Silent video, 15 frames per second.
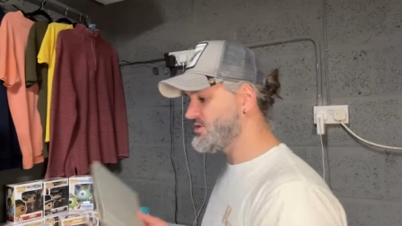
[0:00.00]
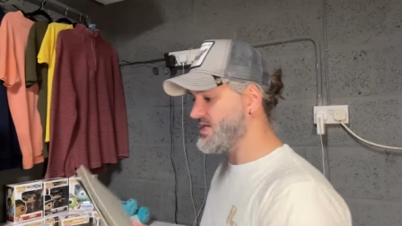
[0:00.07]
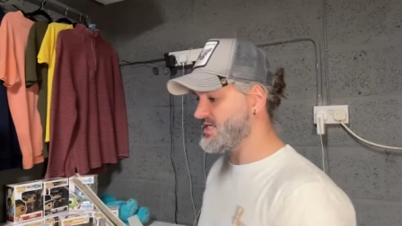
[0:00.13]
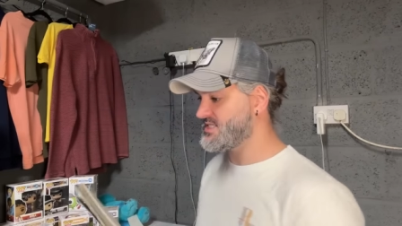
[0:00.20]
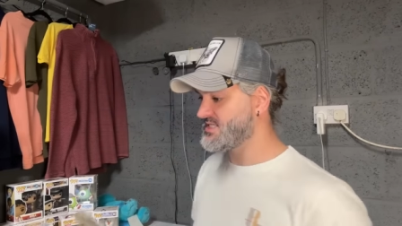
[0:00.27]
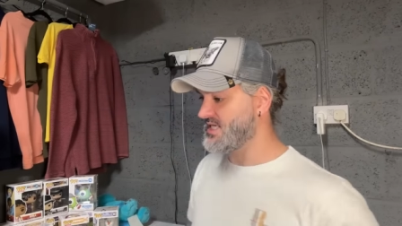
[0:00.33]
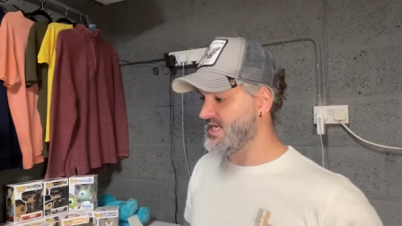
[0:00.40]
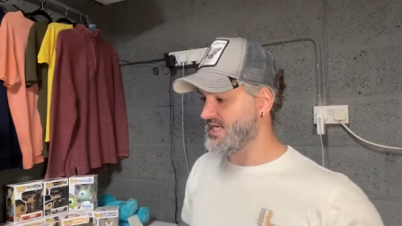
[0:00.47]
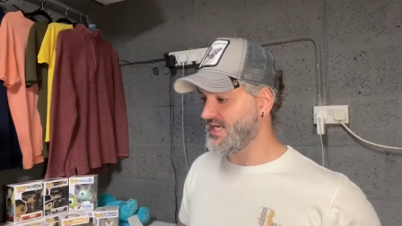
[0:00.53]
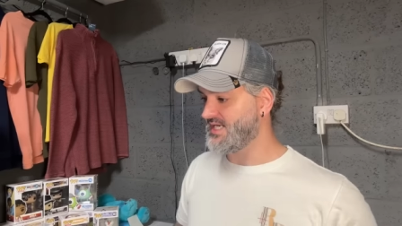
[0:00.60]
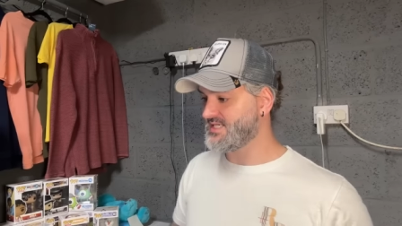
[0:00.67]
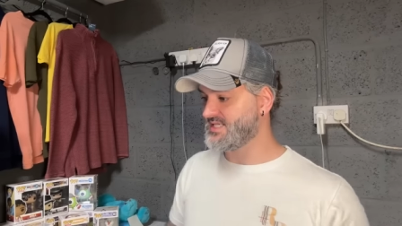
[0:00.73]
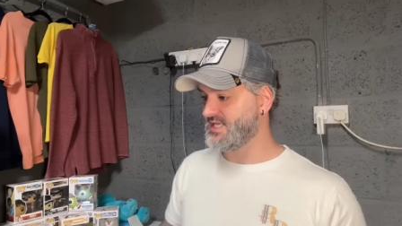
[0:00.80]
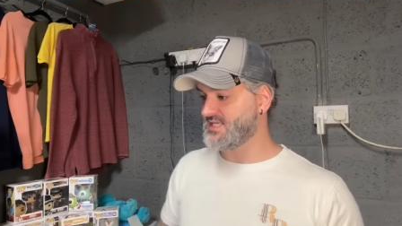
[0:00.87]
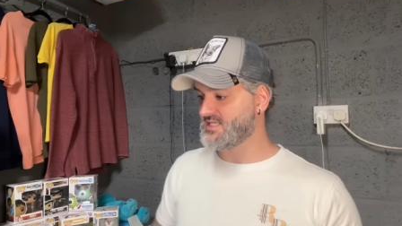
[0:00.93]
yesterday,
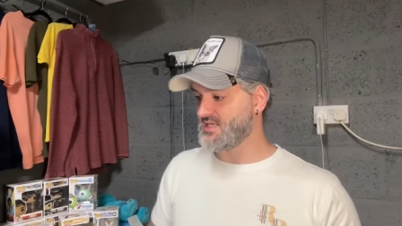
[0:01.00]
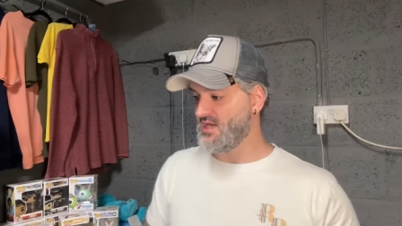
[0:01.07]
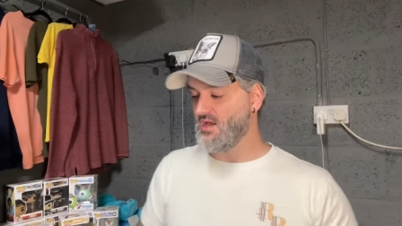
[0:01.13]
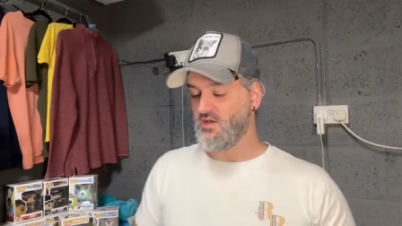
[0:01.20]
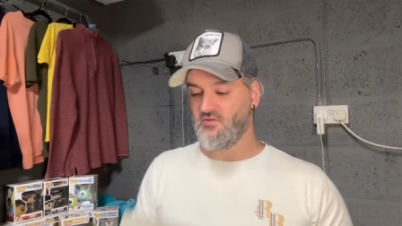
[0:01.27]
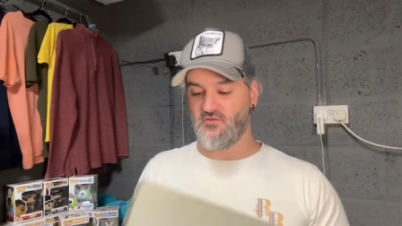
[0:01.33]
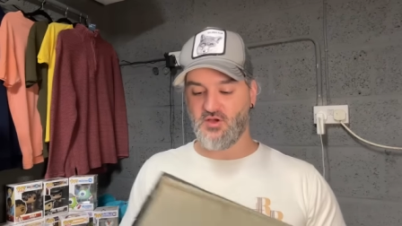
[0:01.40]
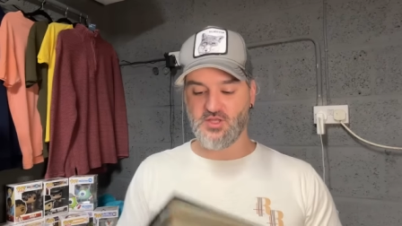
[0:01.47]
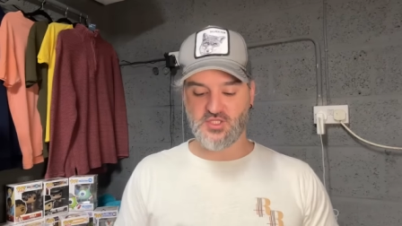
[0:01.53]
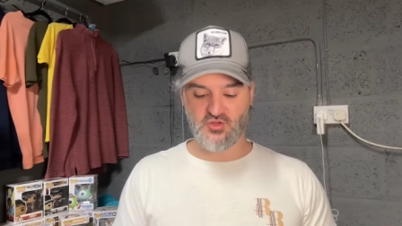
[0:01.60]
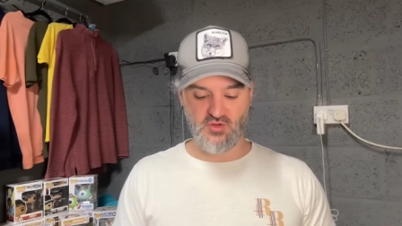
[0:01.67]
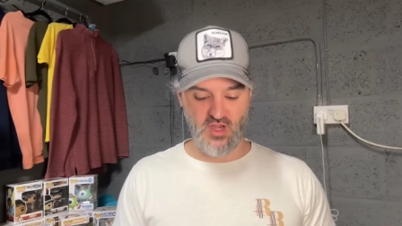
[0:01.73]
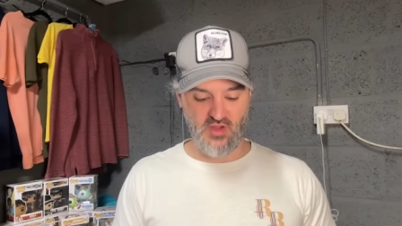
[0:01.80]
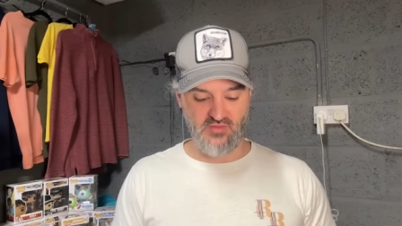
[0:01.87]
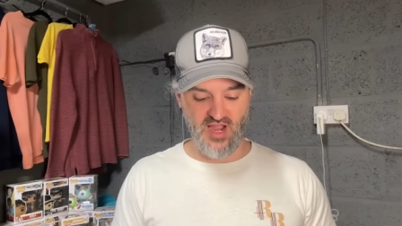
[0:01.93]
is this
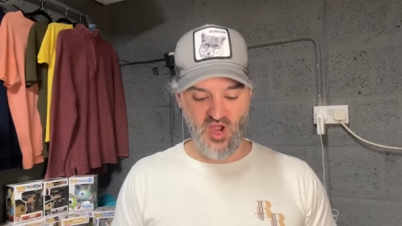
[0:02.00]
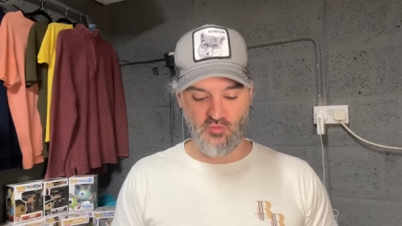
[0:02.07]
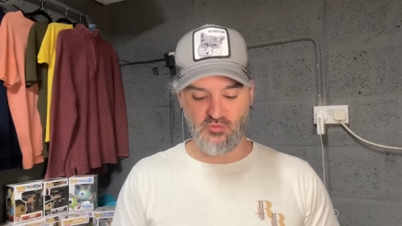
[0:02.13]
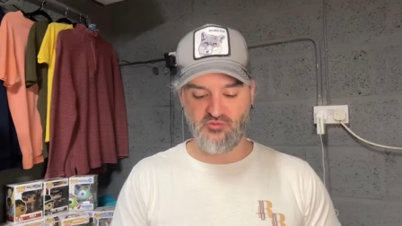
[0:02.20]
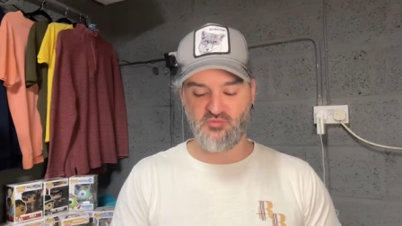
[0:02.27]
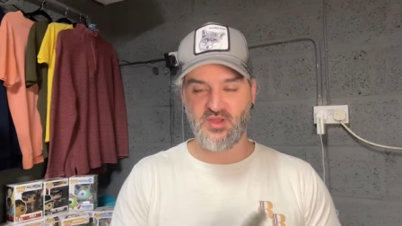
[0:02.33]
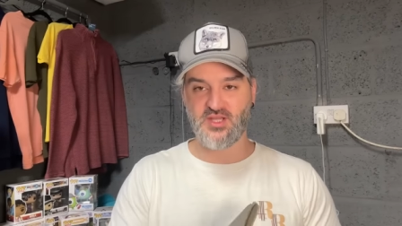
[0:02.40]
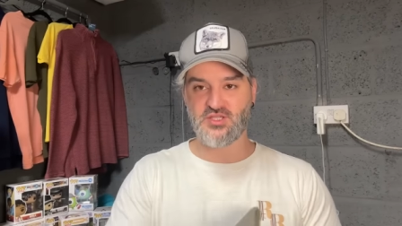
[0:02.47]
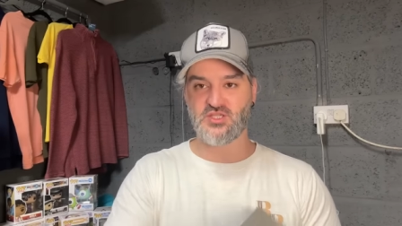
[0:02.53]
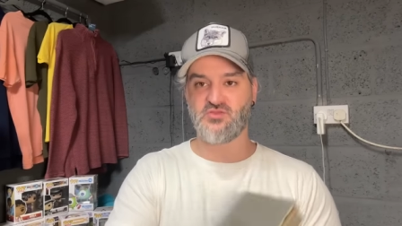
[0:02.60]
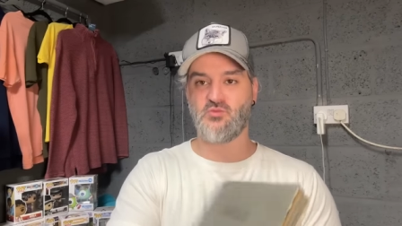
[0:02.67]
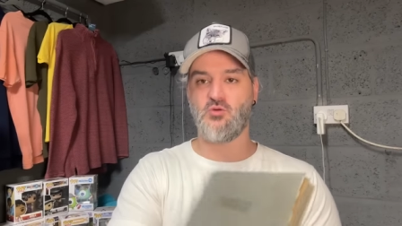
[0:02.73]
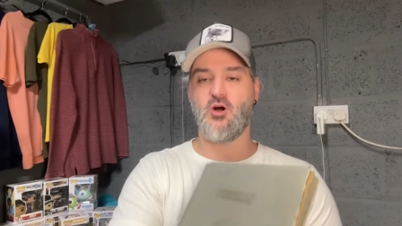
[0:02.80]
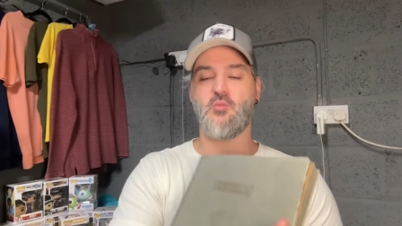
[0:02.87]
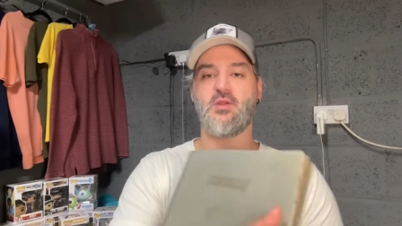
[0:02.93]
photograph album with pictures
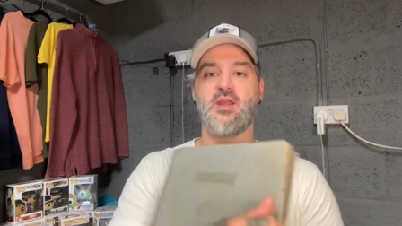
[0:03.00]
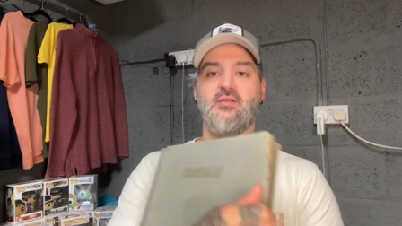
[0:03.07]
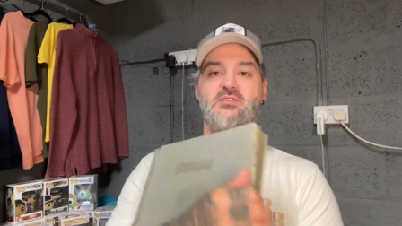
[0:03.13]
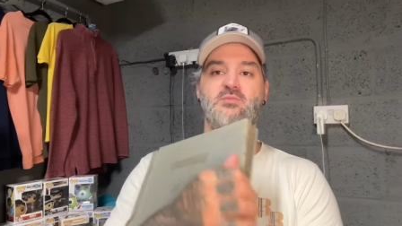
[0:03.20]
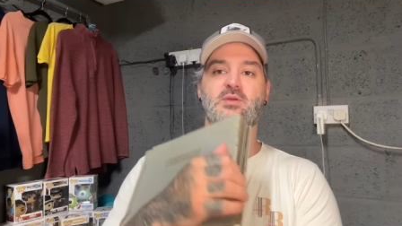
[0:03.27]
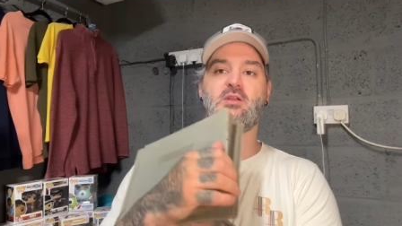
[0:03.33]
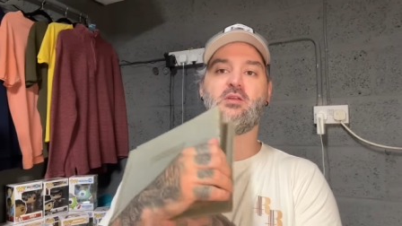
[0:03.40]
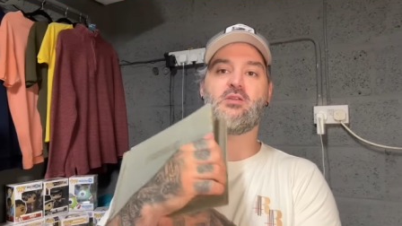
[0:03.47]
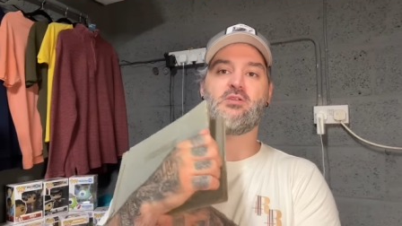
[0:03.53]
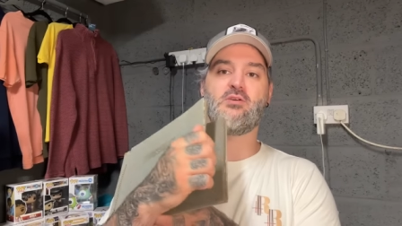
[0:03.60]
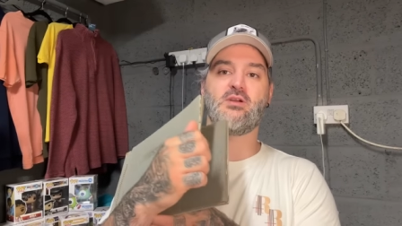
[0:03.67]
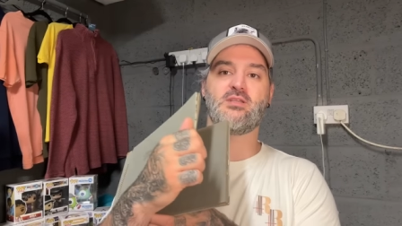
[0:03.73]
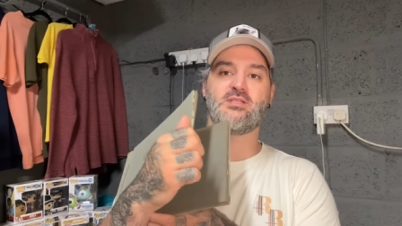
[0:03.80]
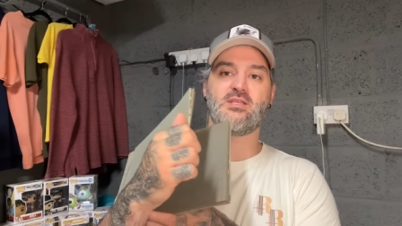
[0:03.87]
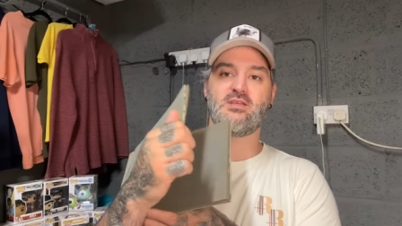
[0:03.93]
from what I believe to be like the
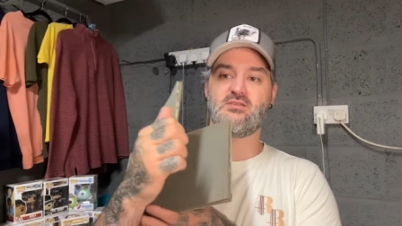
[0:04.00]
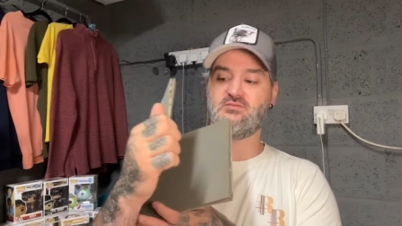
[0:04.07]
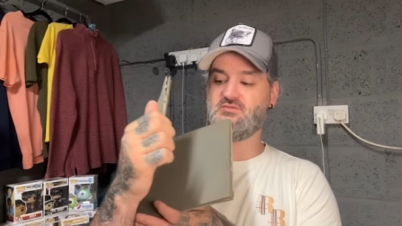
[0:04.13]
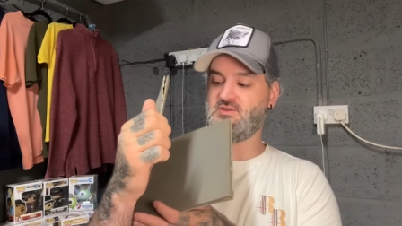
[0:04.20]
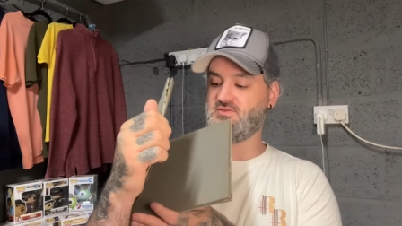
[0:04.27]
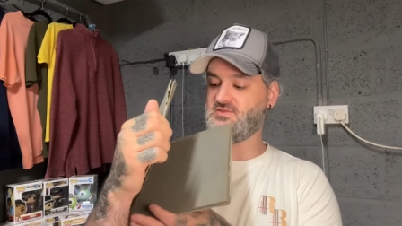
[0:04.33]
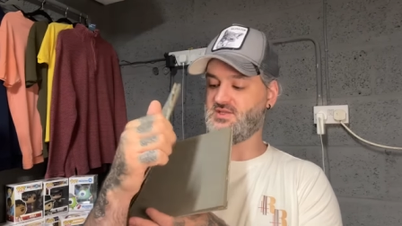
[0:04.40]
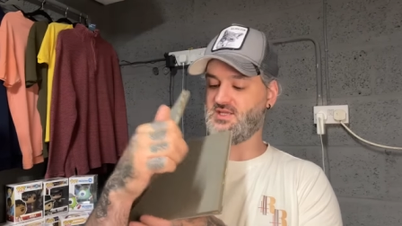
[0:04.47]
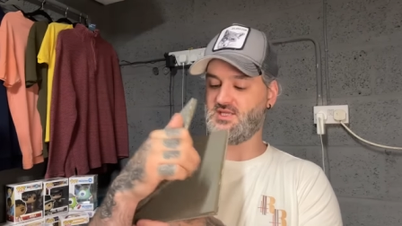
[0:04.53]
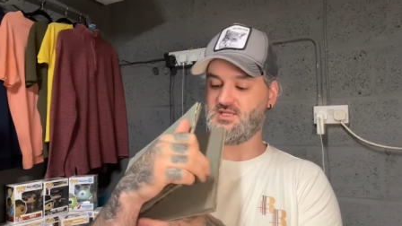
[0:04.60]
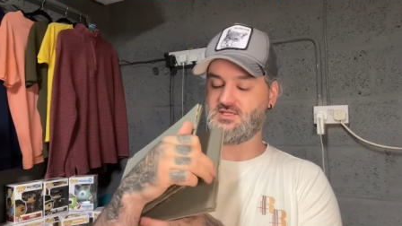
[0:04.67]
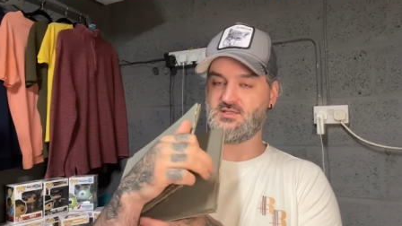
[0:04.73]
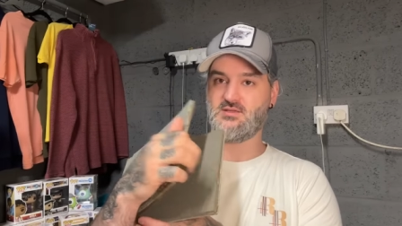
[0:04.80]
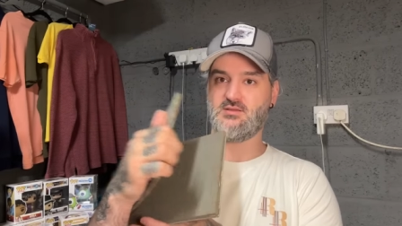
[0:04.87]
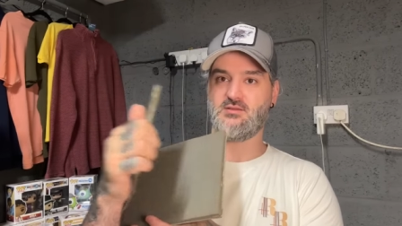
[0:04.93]

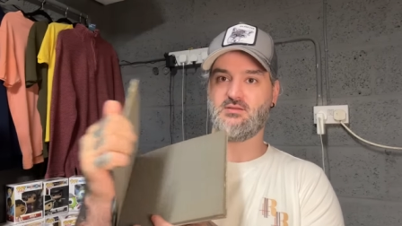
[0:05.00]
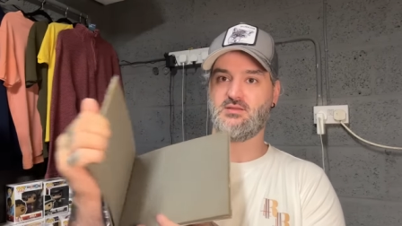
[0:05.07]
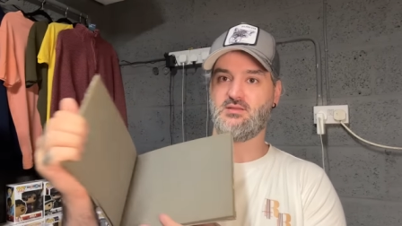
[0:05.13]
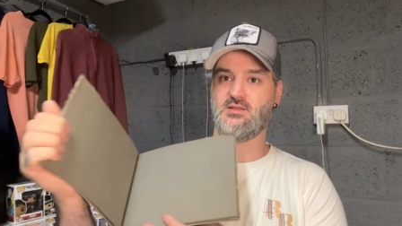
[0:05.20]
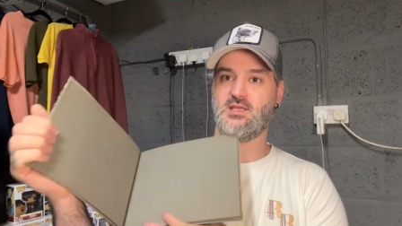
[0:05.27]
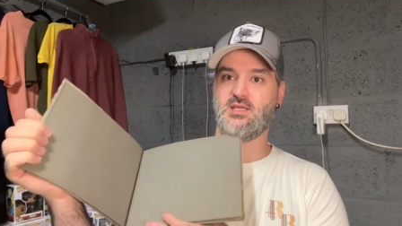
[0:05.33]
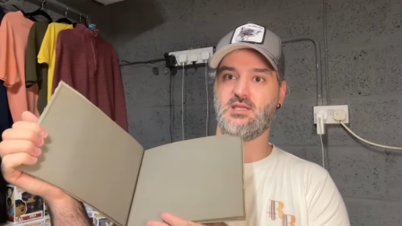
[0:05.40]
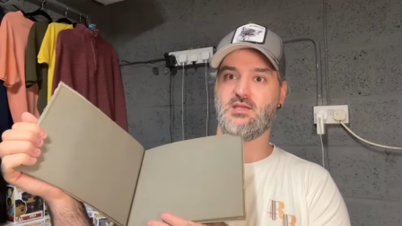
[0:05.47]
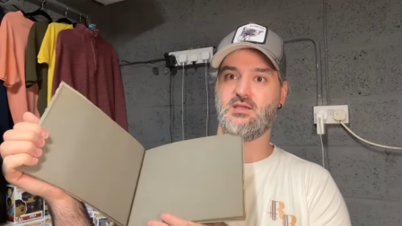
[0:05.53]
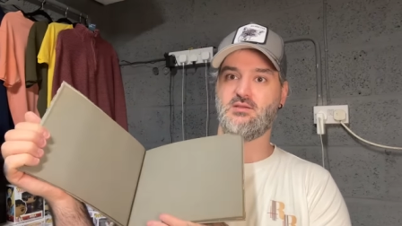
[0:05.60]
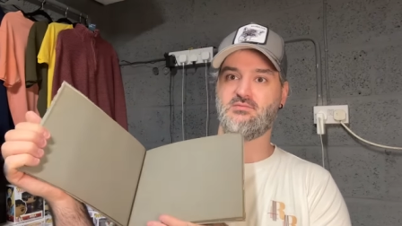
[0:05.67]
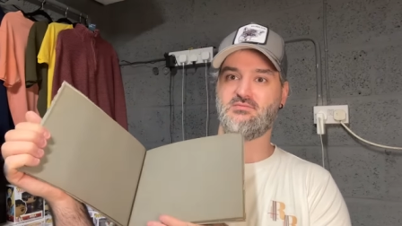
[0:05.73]
1950s. There you go.